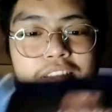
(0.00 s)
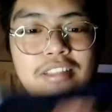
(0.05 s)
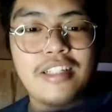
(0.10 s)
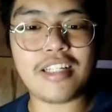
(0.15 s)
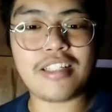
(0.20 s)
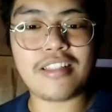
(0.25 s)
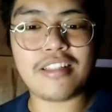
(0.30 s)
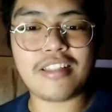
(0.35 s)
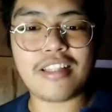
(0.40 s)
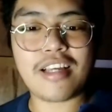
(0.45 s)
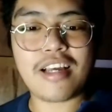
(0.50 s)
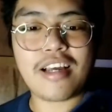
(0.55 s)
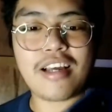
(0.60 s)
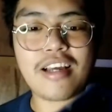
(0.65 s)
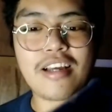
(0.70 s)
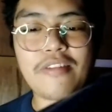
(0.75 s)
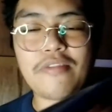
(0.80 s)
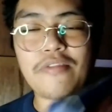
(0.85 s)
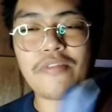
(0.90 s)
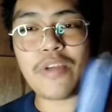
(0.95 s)

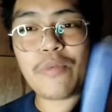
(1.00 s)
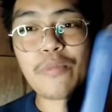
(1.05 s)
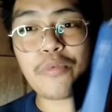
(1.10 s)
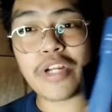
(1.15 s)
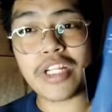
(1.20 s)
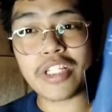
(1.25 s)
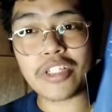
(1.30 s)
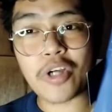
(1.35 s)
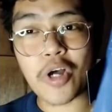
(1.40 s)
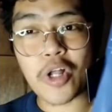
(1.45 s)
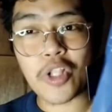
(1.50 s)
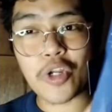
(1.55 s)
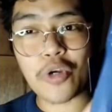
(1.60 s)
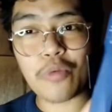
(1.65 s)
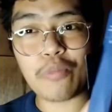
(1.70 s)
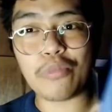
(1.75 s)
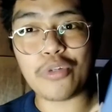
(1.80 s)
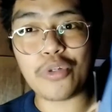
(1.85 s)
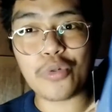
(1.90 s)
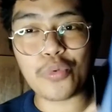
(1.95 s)
Ganda. Favorite
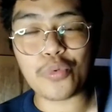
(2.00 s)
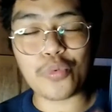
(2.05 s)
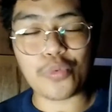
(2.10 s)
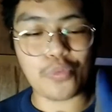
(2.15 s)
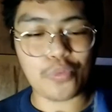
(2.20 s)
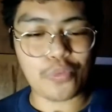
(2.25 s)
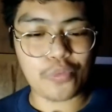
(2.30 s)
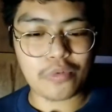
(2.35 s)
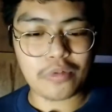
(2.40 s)
color, blue.